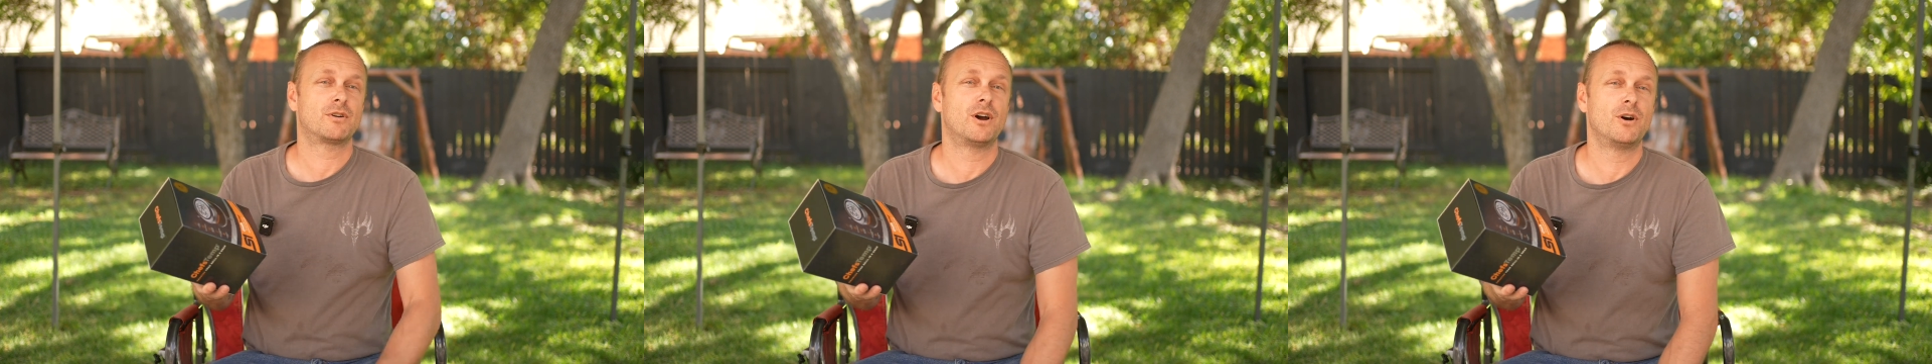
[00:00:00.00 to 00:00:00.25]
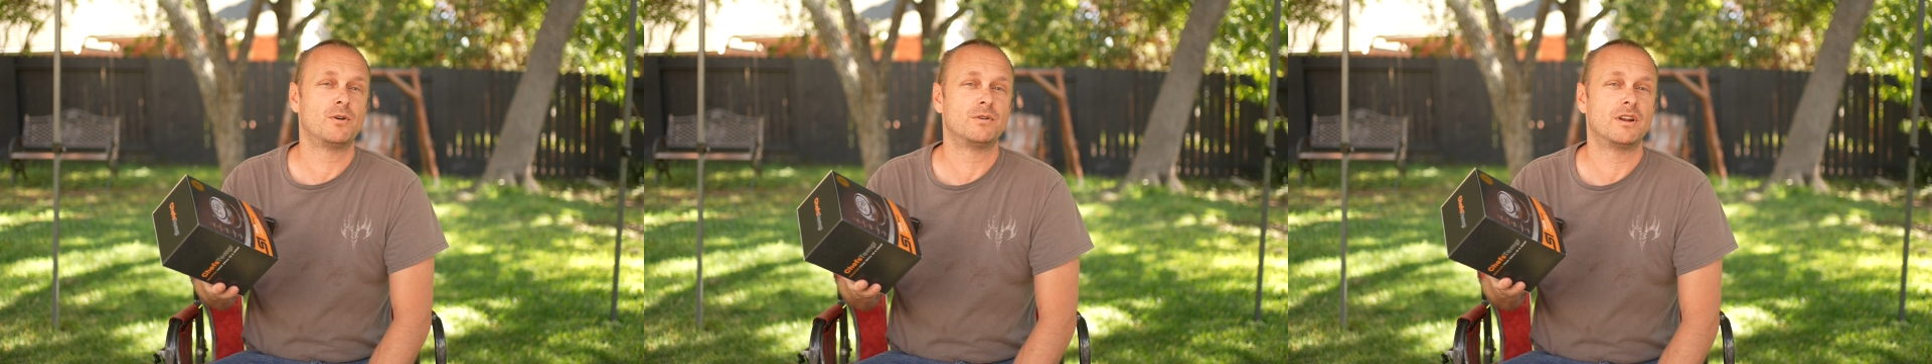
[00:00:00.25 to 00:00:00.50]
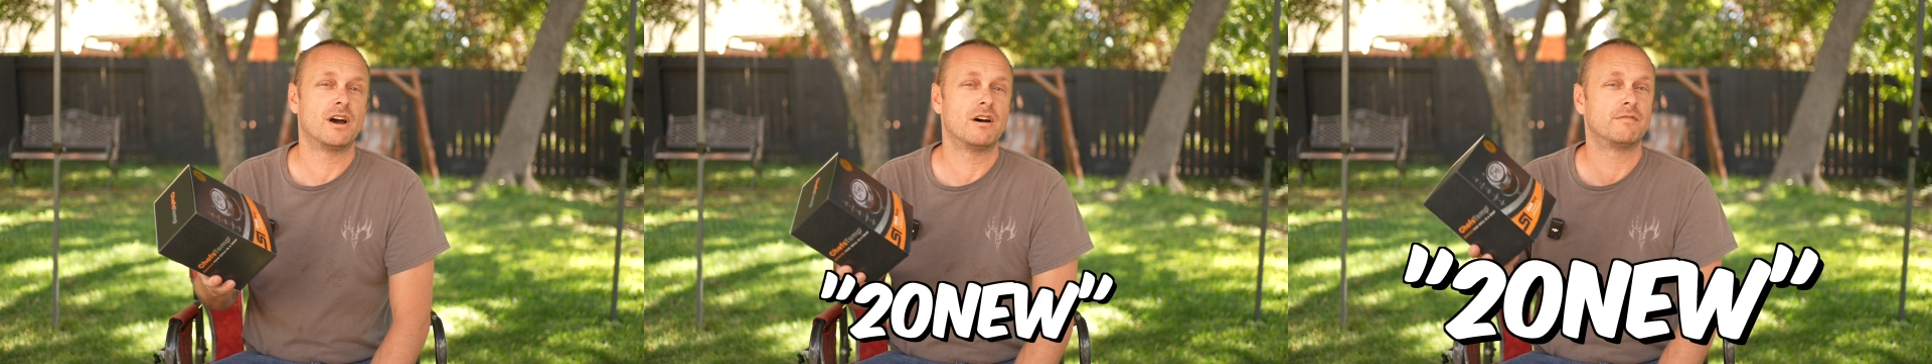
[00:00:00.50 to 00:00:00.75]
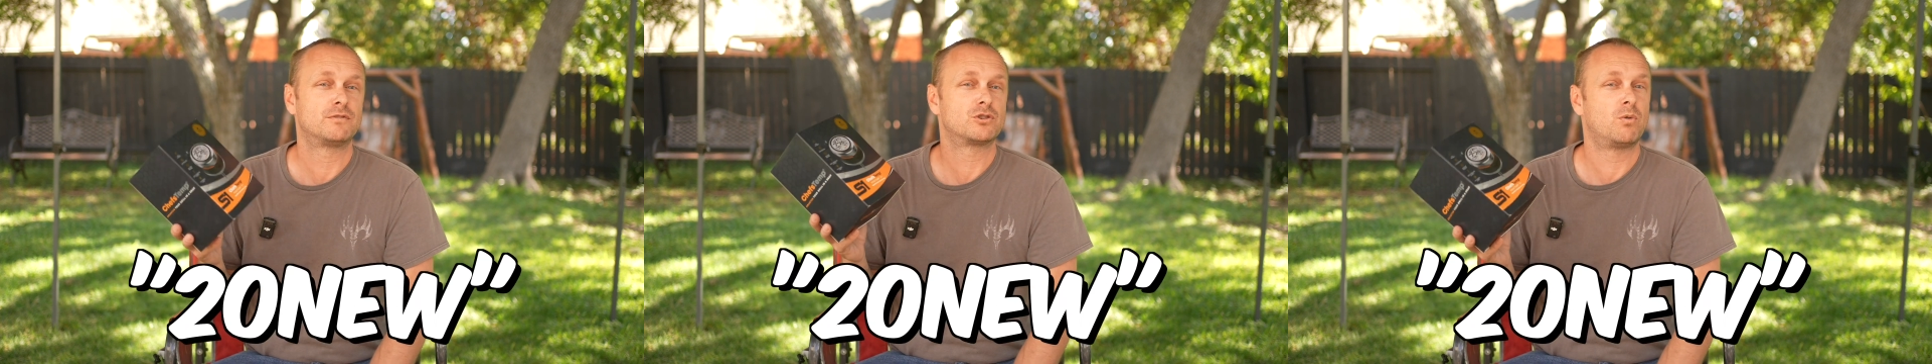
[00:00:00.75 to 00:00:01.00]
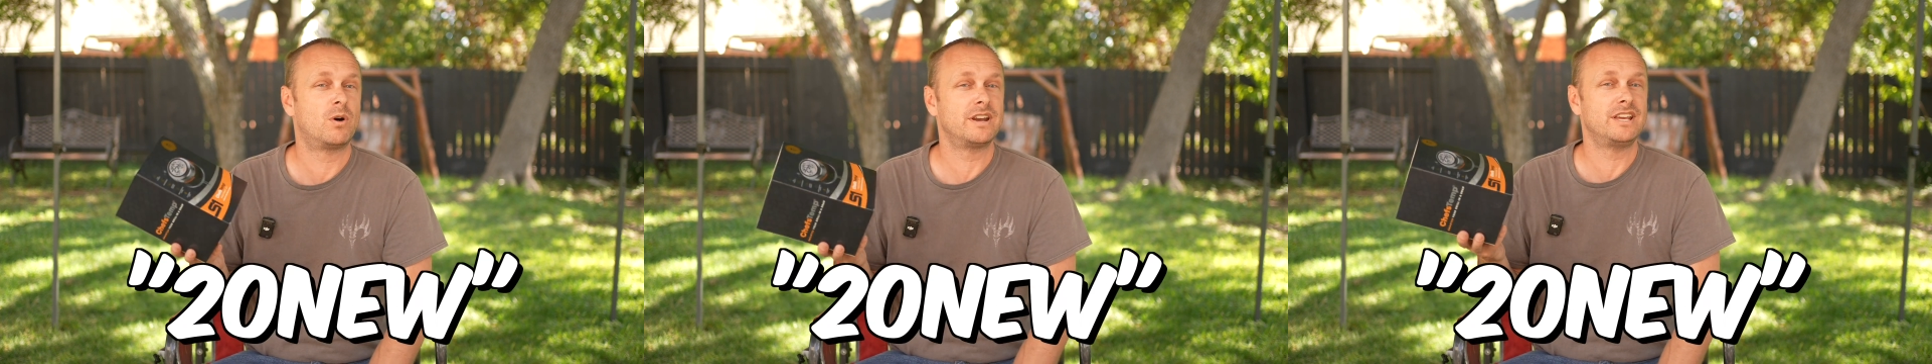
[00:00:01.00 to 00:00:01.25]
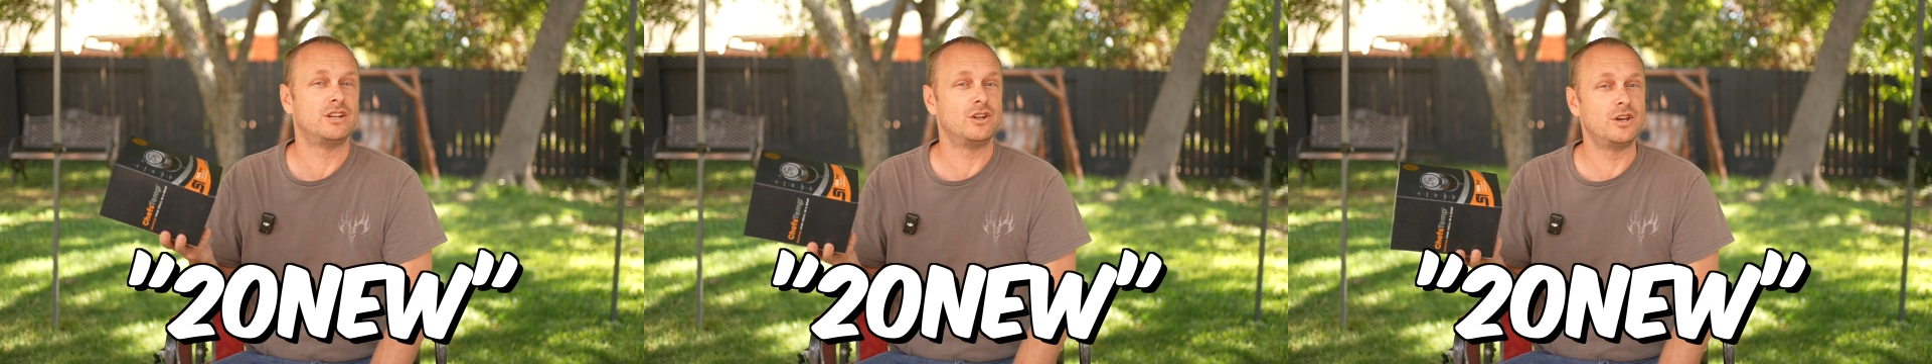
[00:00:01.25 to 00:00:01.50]
code of
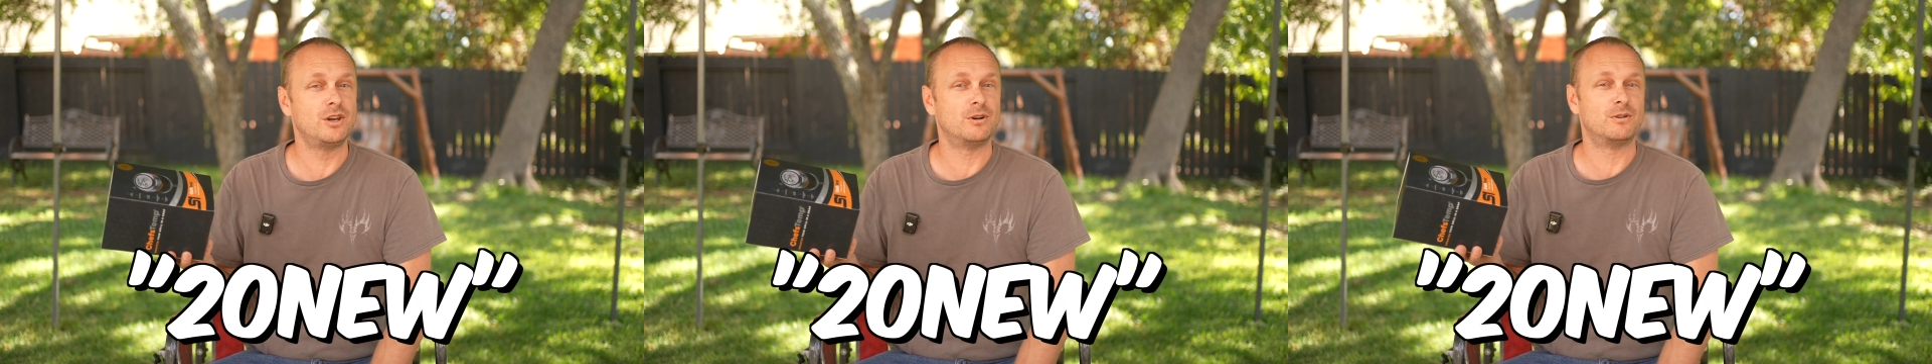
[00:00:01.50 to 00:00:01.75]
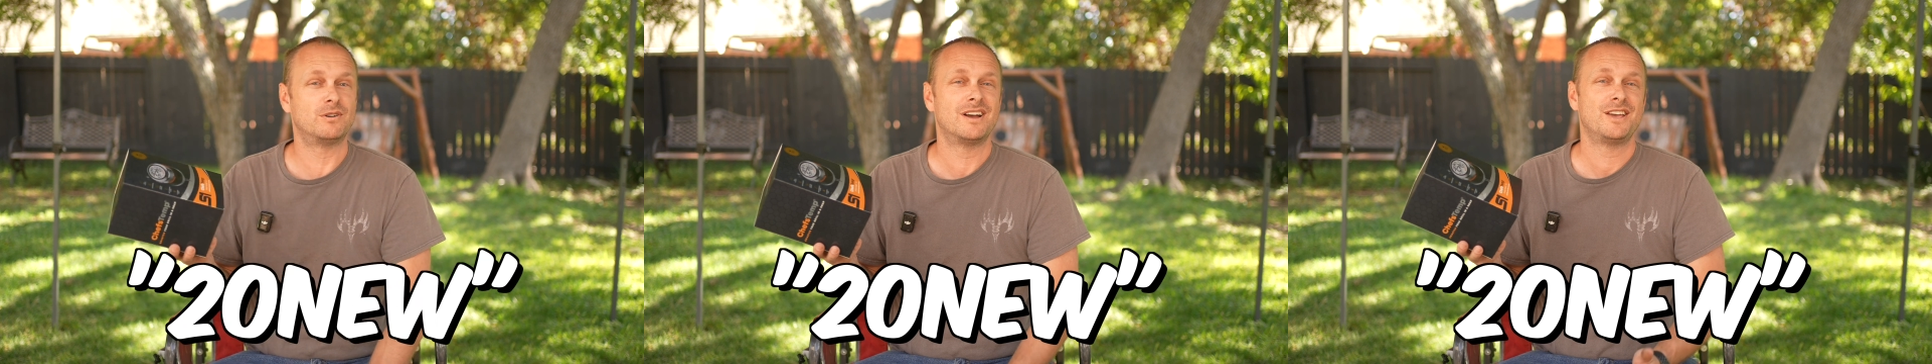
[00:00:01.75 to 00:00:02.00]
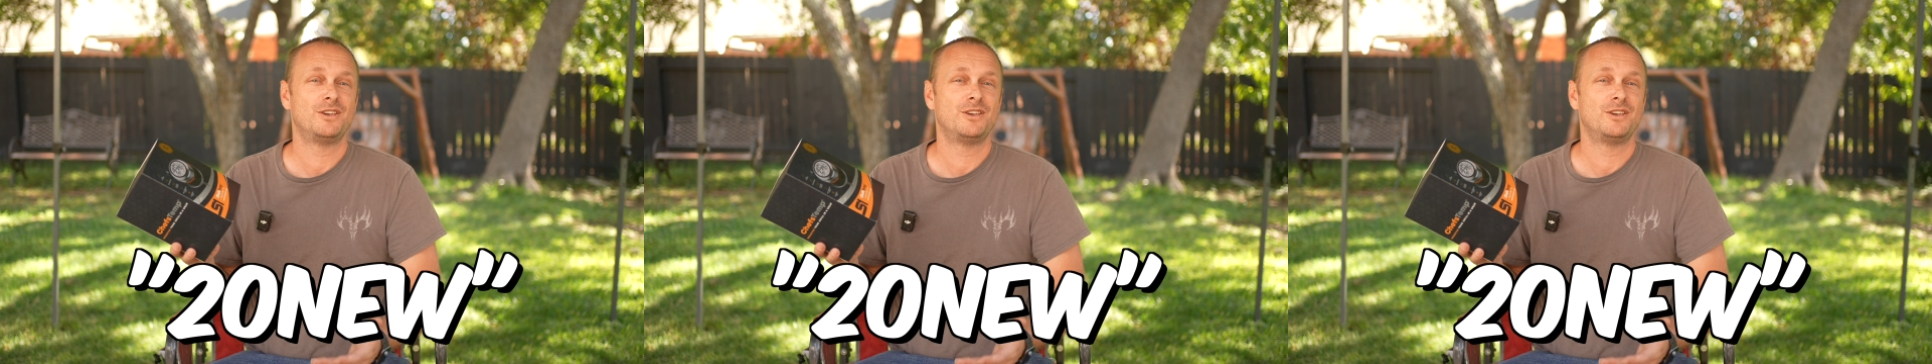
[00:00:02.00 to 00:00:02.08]
20 new,